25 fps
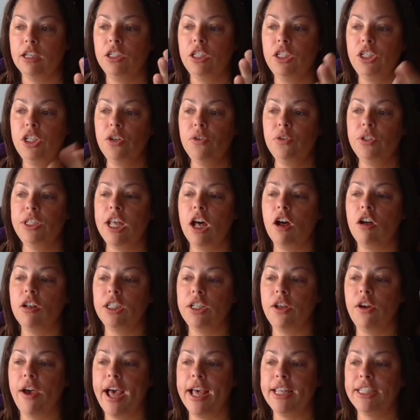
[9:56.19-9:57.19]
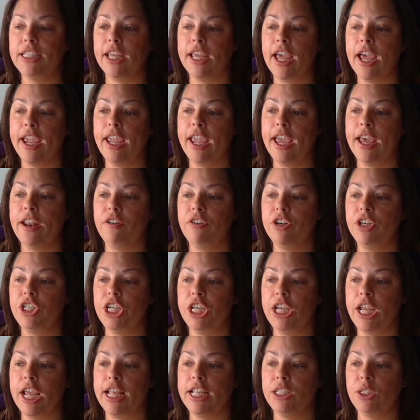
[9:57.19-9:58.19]
Zeus also has a kite
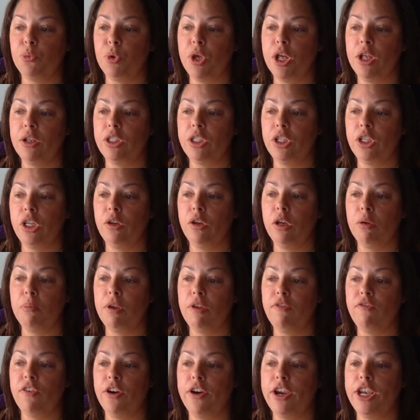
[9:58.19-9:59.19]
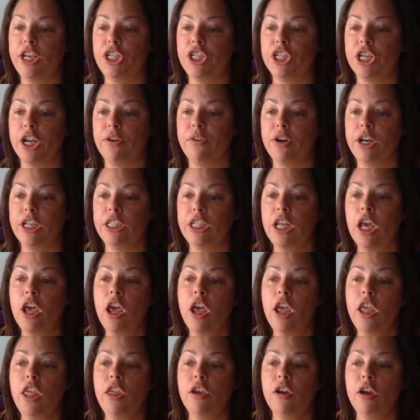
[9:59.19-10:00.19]
energy as well, so you could be very generous.
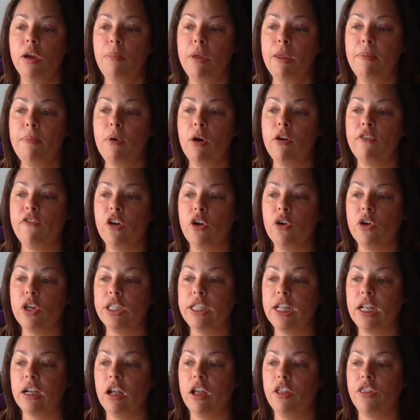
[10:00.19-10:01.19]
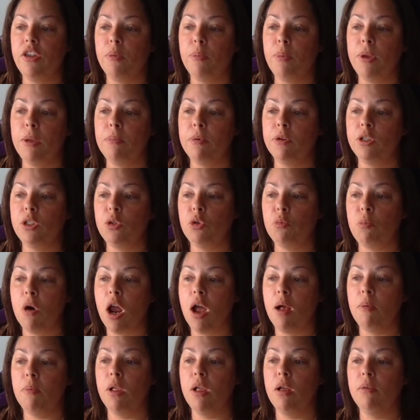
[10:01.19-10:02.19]
You could be more focused on other people's
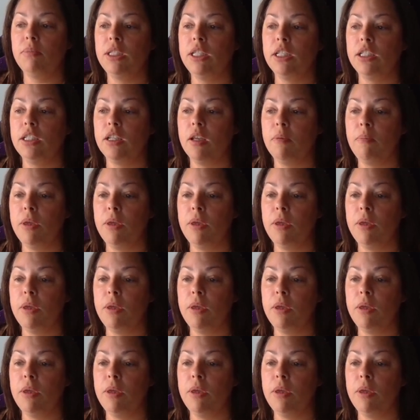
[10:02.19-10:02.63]
problems. This